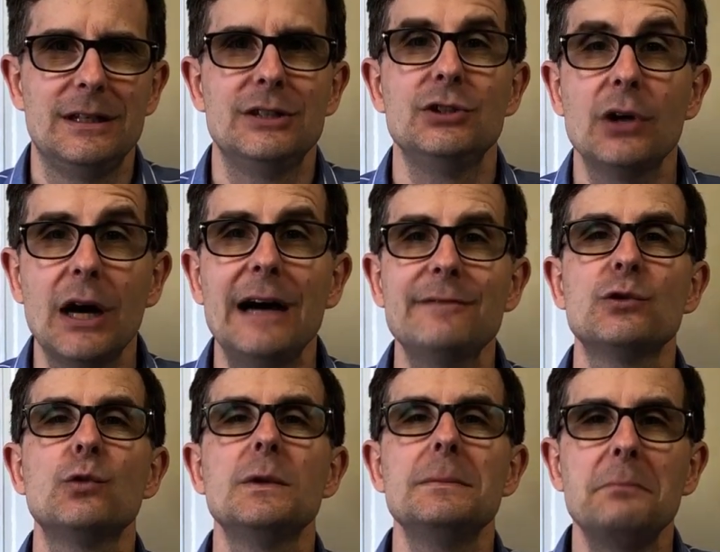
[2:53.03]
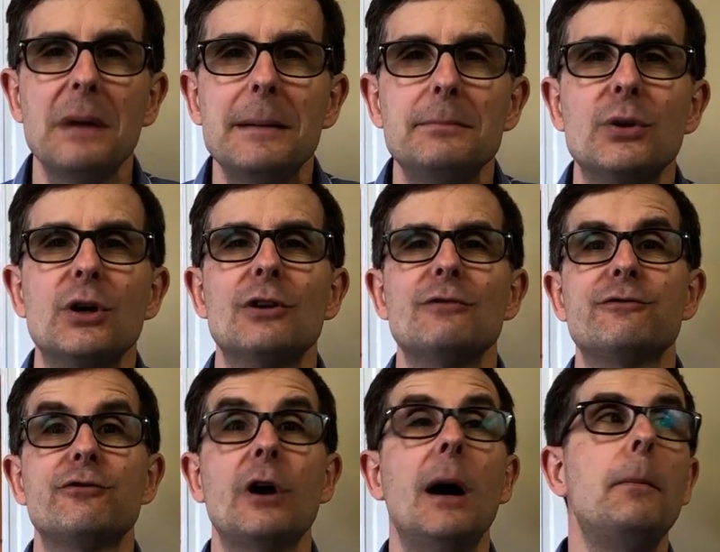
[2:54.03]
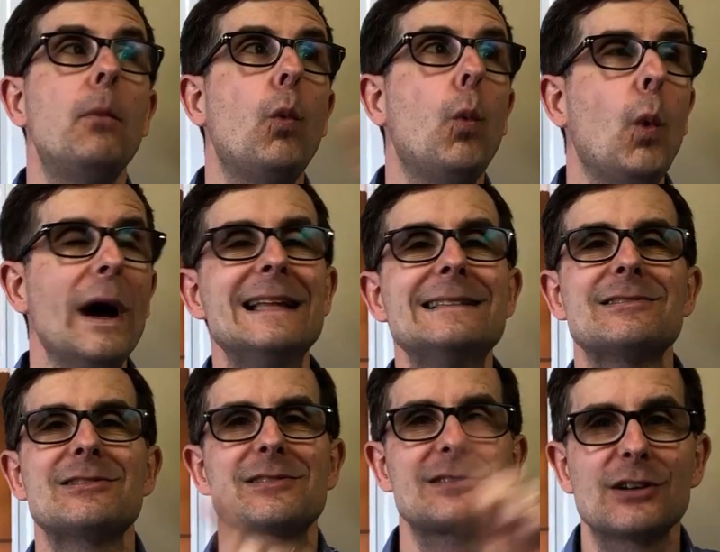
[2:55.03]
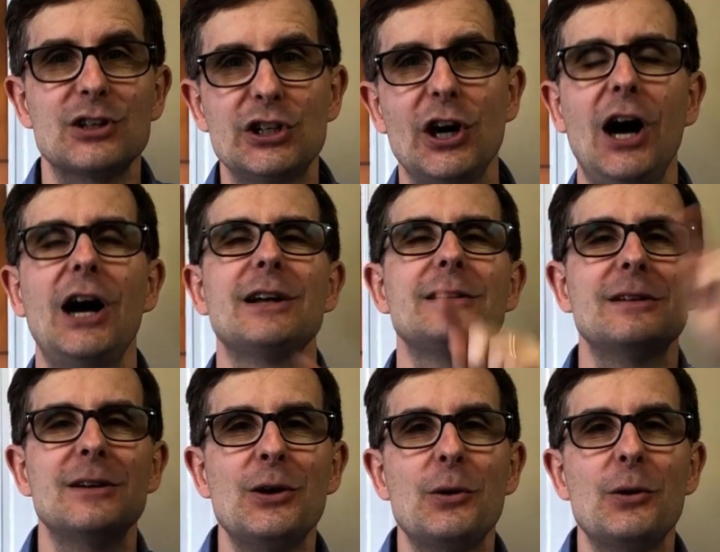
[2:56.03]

you have to remember from whence God